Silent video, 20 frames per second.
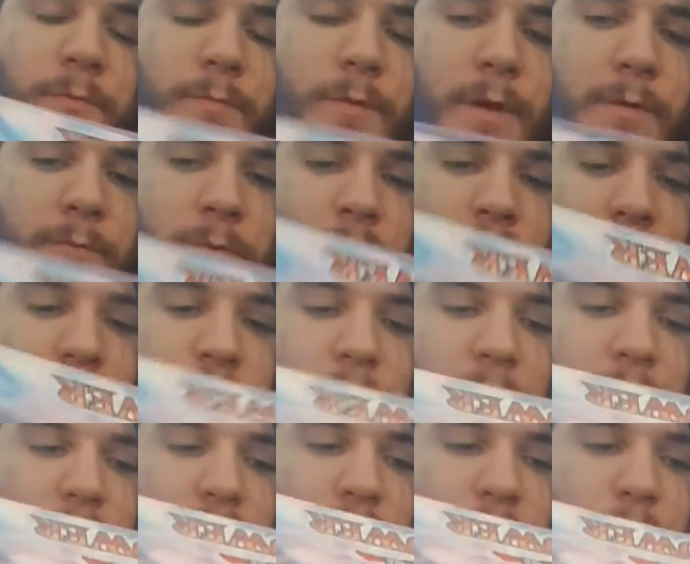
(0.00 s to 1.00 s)
5 ultra
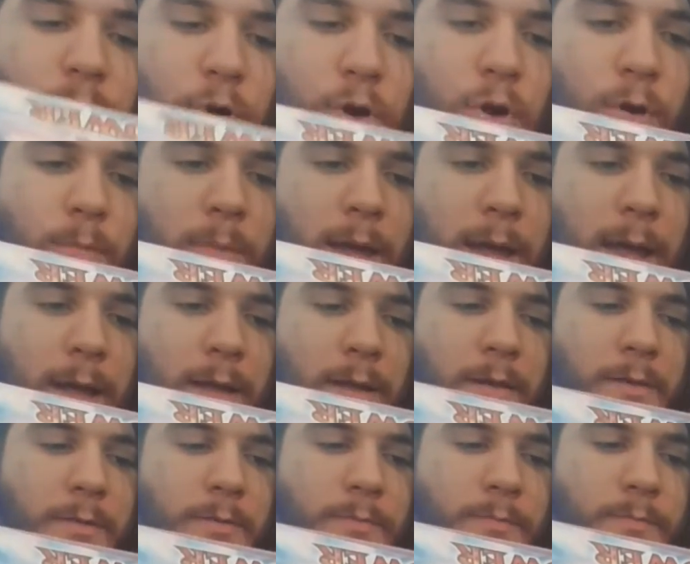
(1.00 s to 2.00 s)
rares per pack.
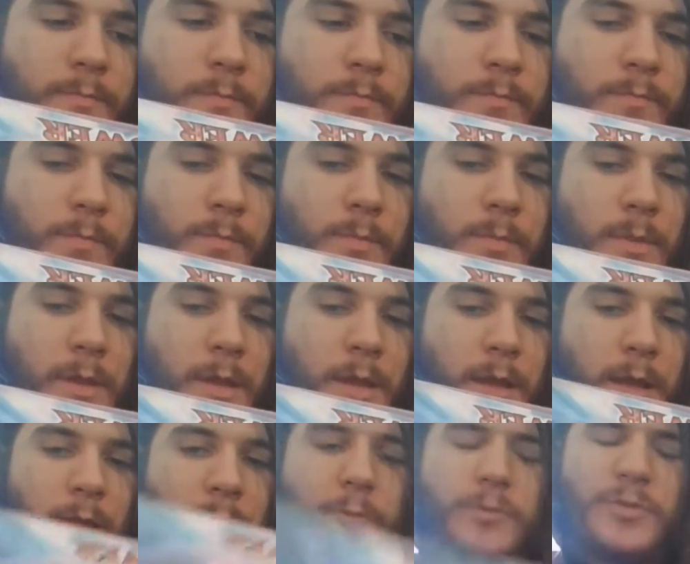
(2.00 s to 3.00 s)

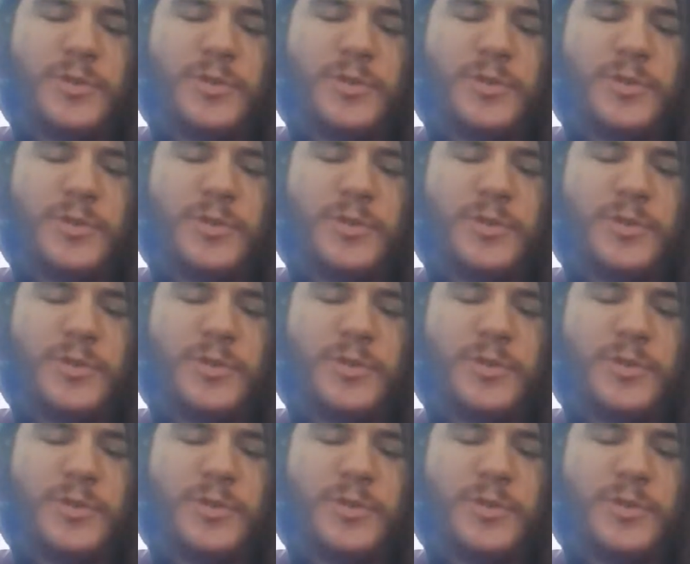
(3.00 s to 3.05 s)
I